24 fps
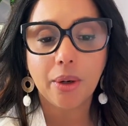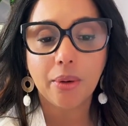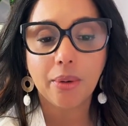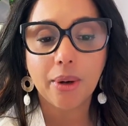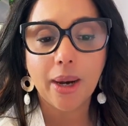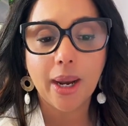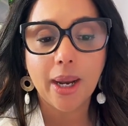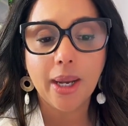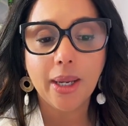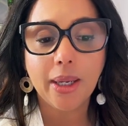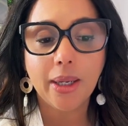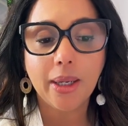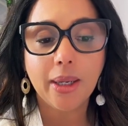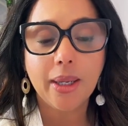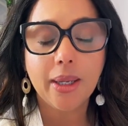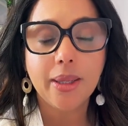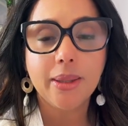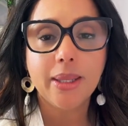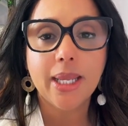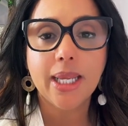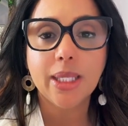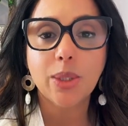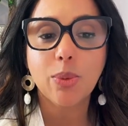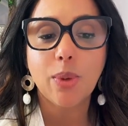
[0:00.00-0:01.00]
All right.
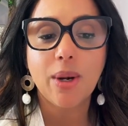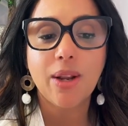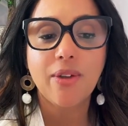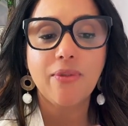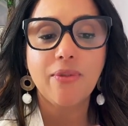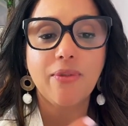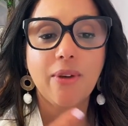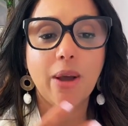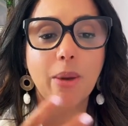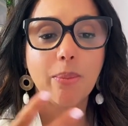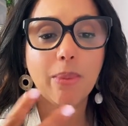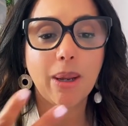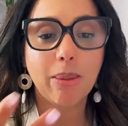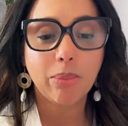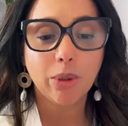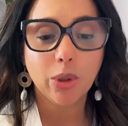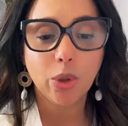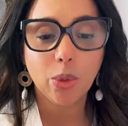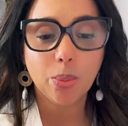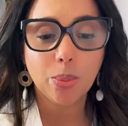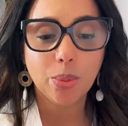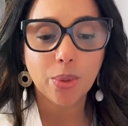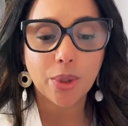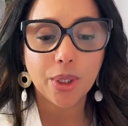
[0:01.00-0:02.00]
That's when I found my
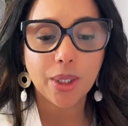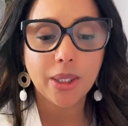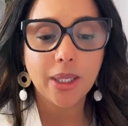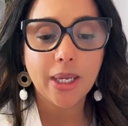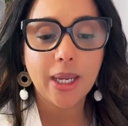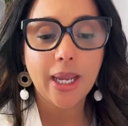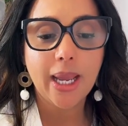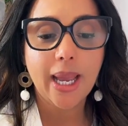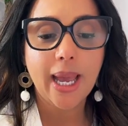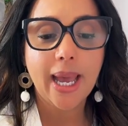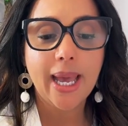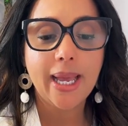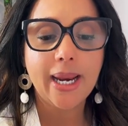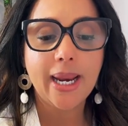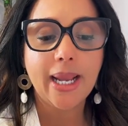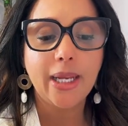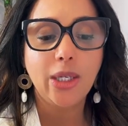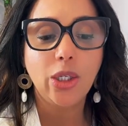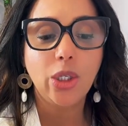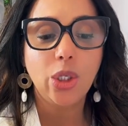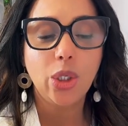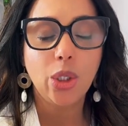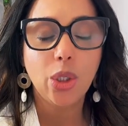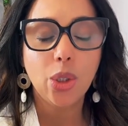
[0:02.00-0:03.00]
blueprint, and
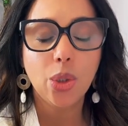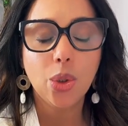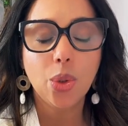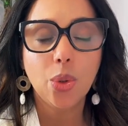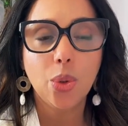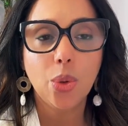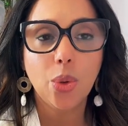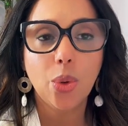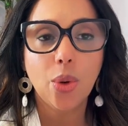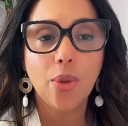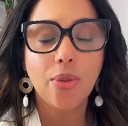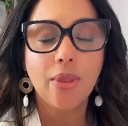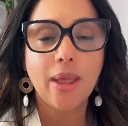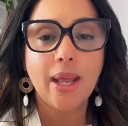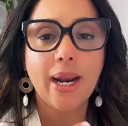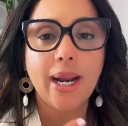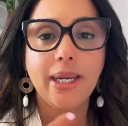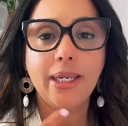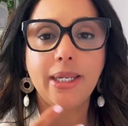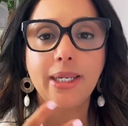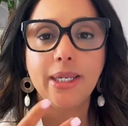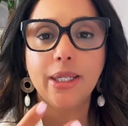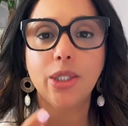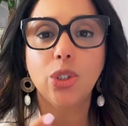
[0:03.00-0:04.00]
I knew that
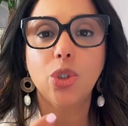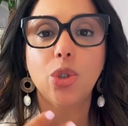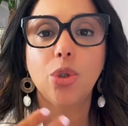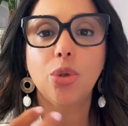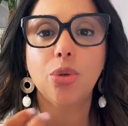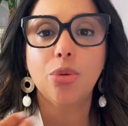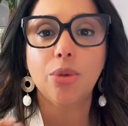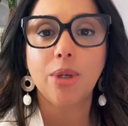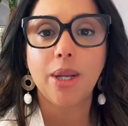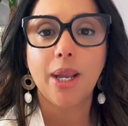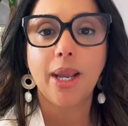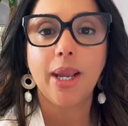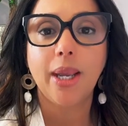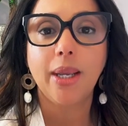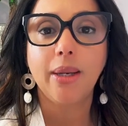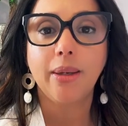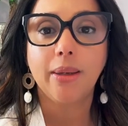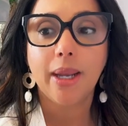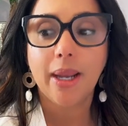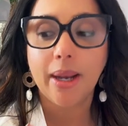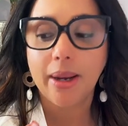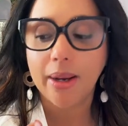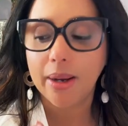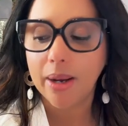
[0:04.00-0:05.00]
I needed to
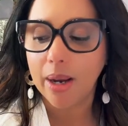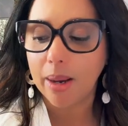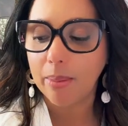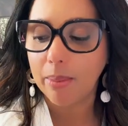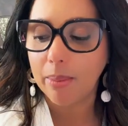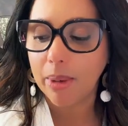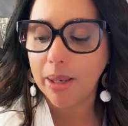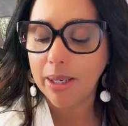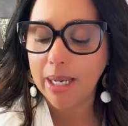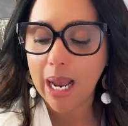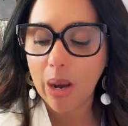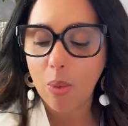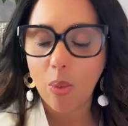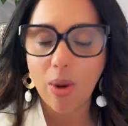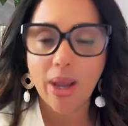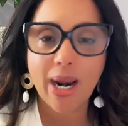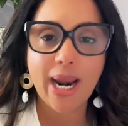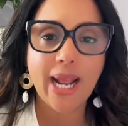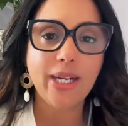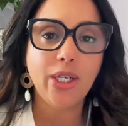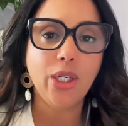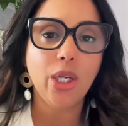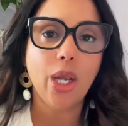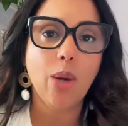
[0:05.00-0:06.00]
create income. Now, what
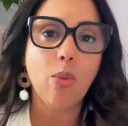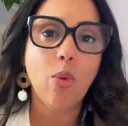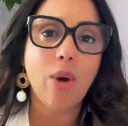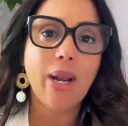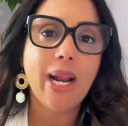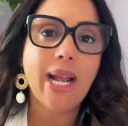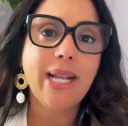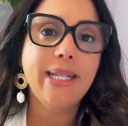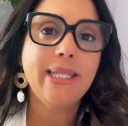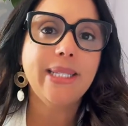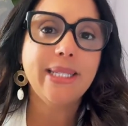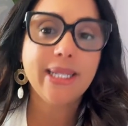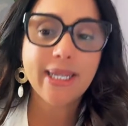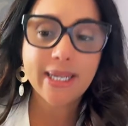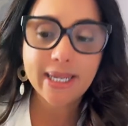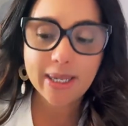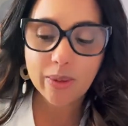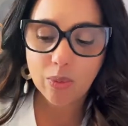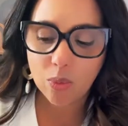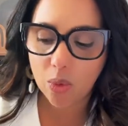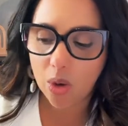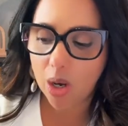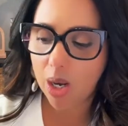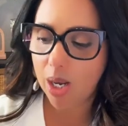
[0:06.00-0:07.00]
I
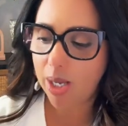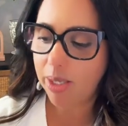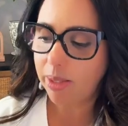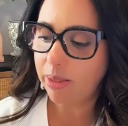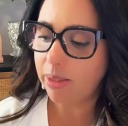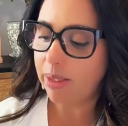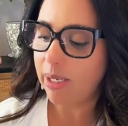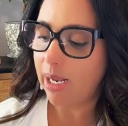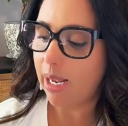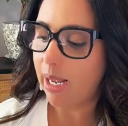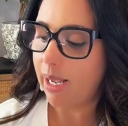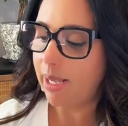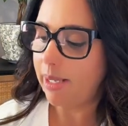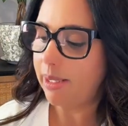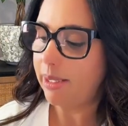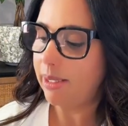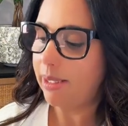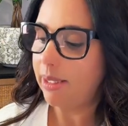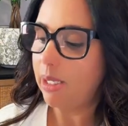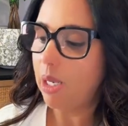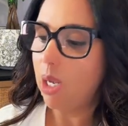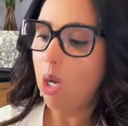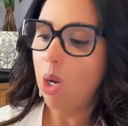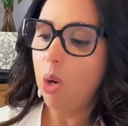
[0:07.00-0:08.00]
didn't want,
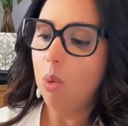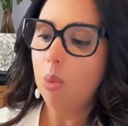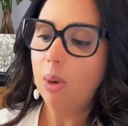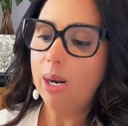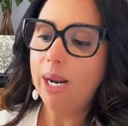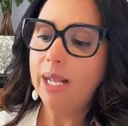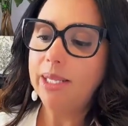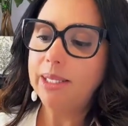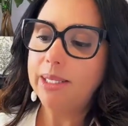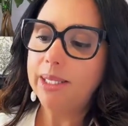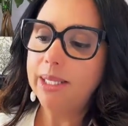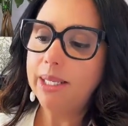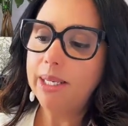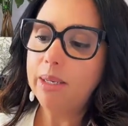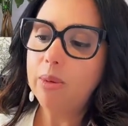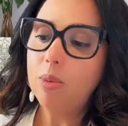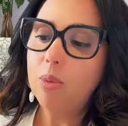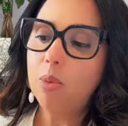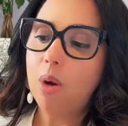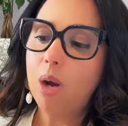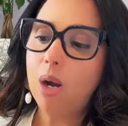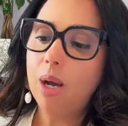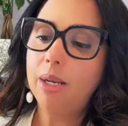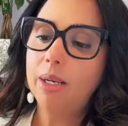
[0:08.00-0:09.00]
guys, what I
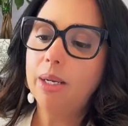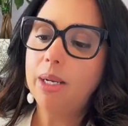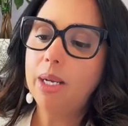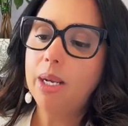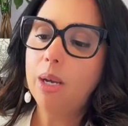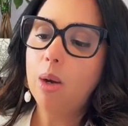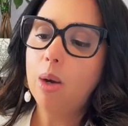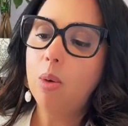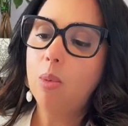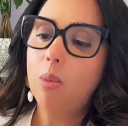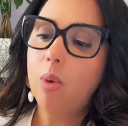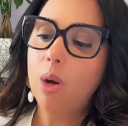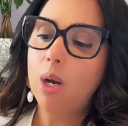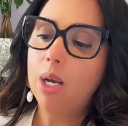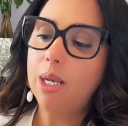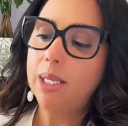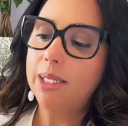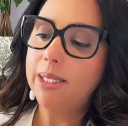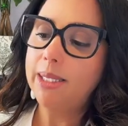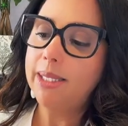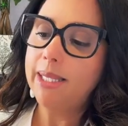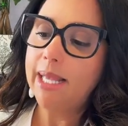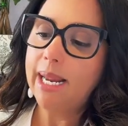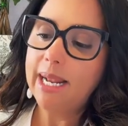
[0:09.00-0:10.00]
didn't want
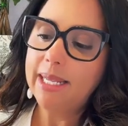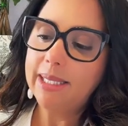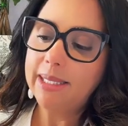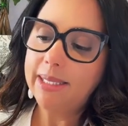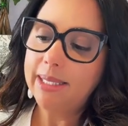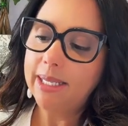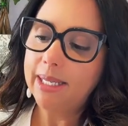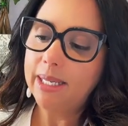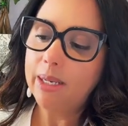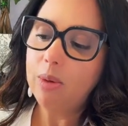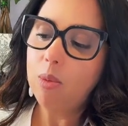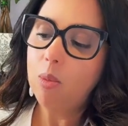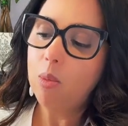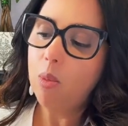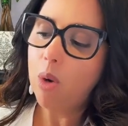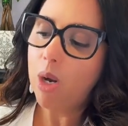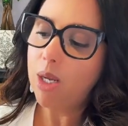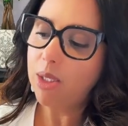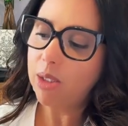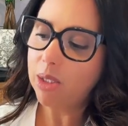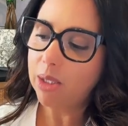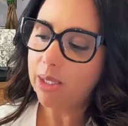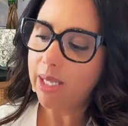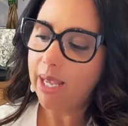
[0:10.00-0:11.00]
was that I didn't
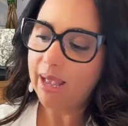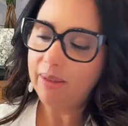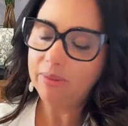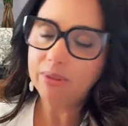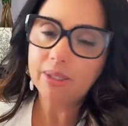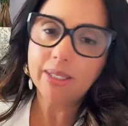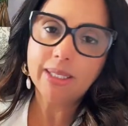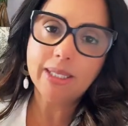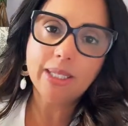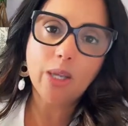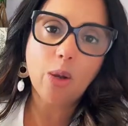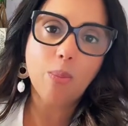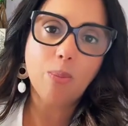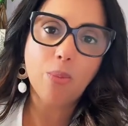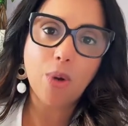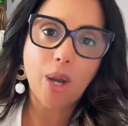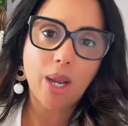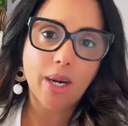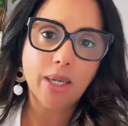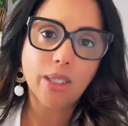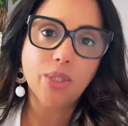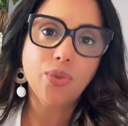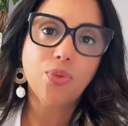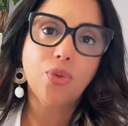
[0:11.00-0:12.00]
want to have to sell
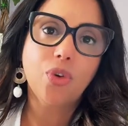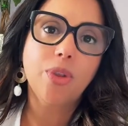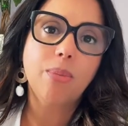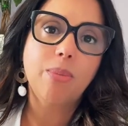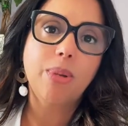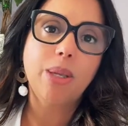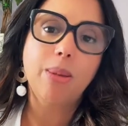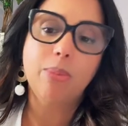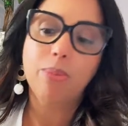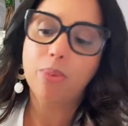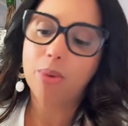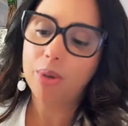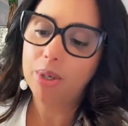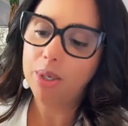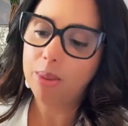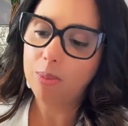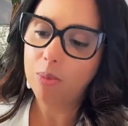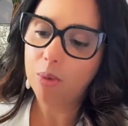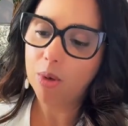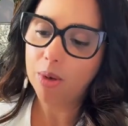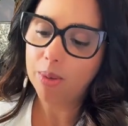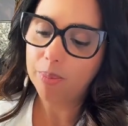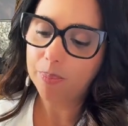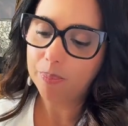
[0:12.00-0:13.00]
products for other people
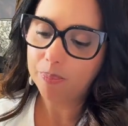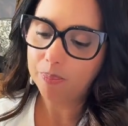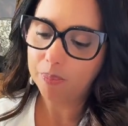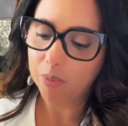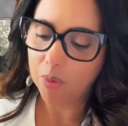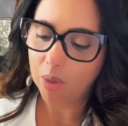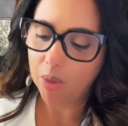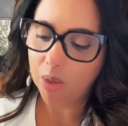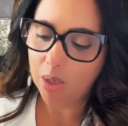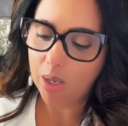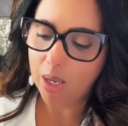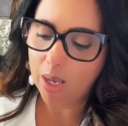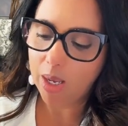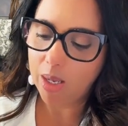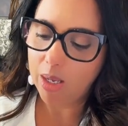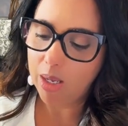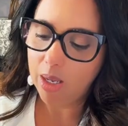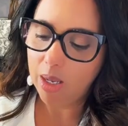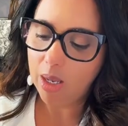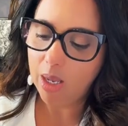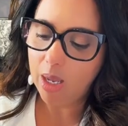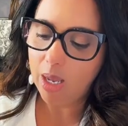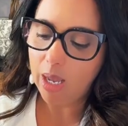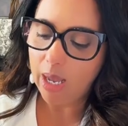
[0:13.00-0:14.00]
anymore.
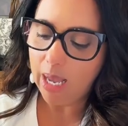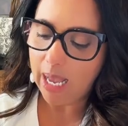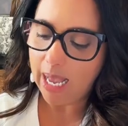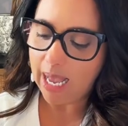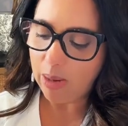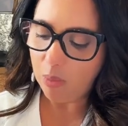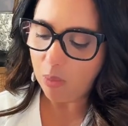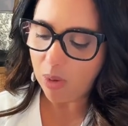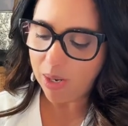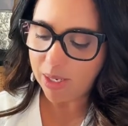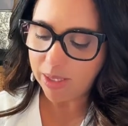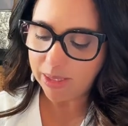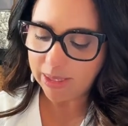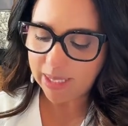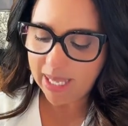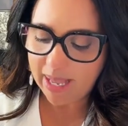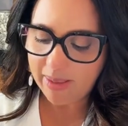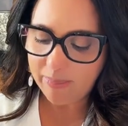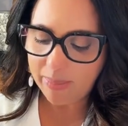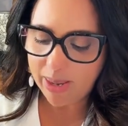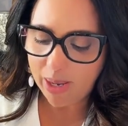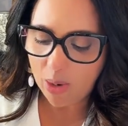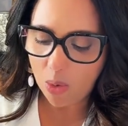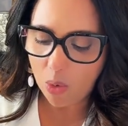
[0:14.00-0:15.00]
Okay. I wanted to
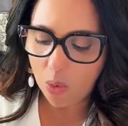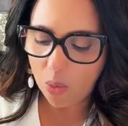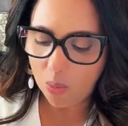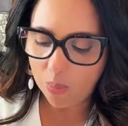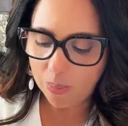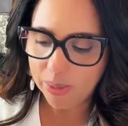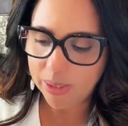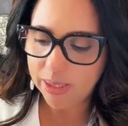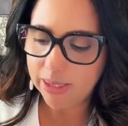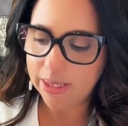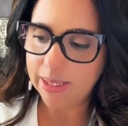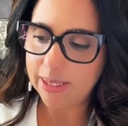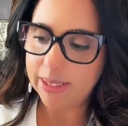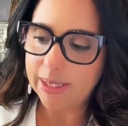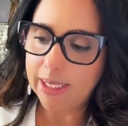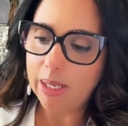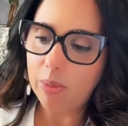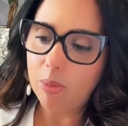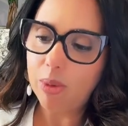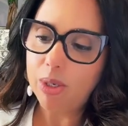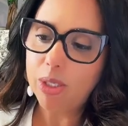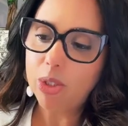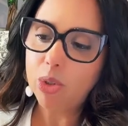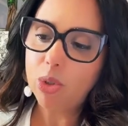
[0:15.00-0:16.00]
have my own business.
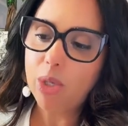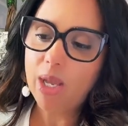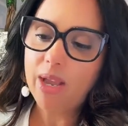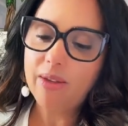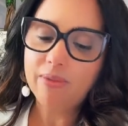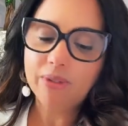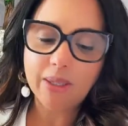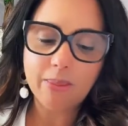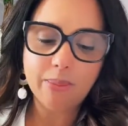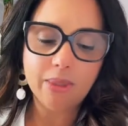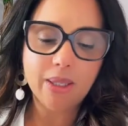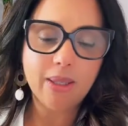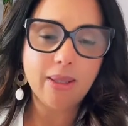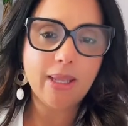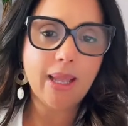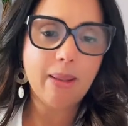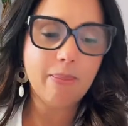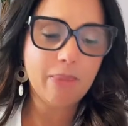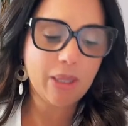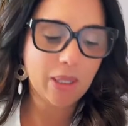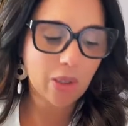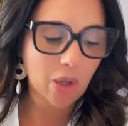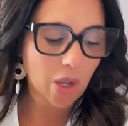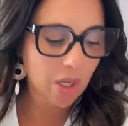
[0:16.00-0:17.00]
I wanted to have something
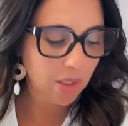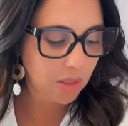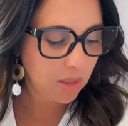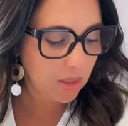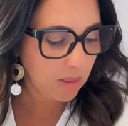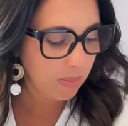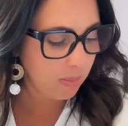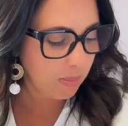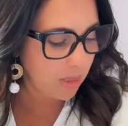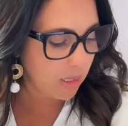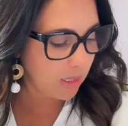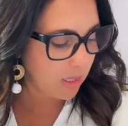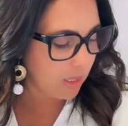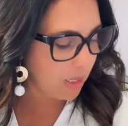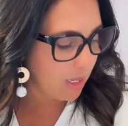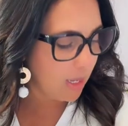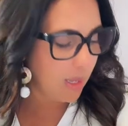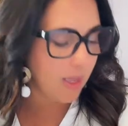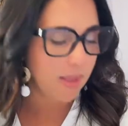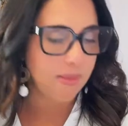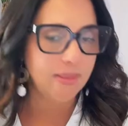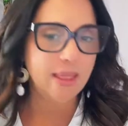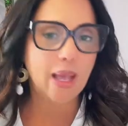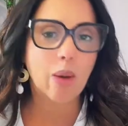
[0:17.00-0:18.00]
that belonged to
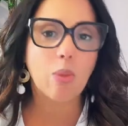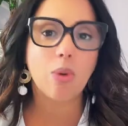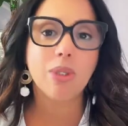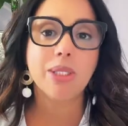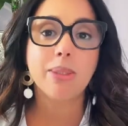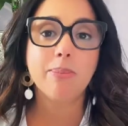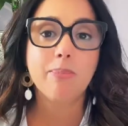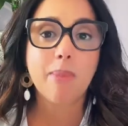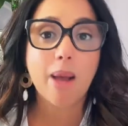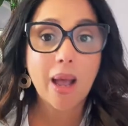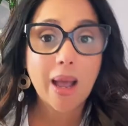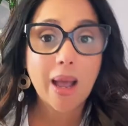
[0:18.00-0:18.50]
me, that was